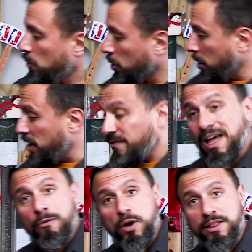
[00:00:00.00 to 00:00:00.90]
We're going to leave
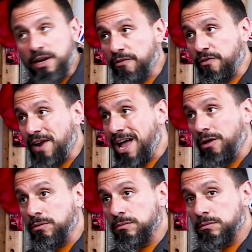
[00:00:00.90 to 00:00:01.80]
that right there for
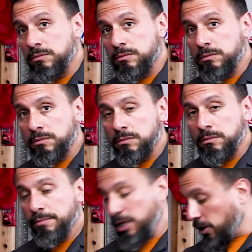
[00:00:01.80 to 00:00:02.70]
now
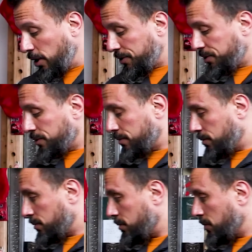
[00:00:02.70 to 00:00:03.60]
because
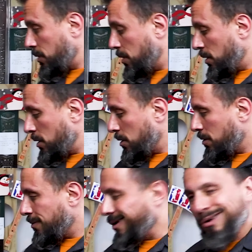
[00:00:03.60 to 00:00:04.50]

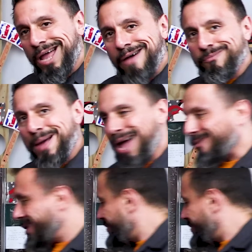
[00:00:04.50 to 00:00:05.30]
we already have a battery.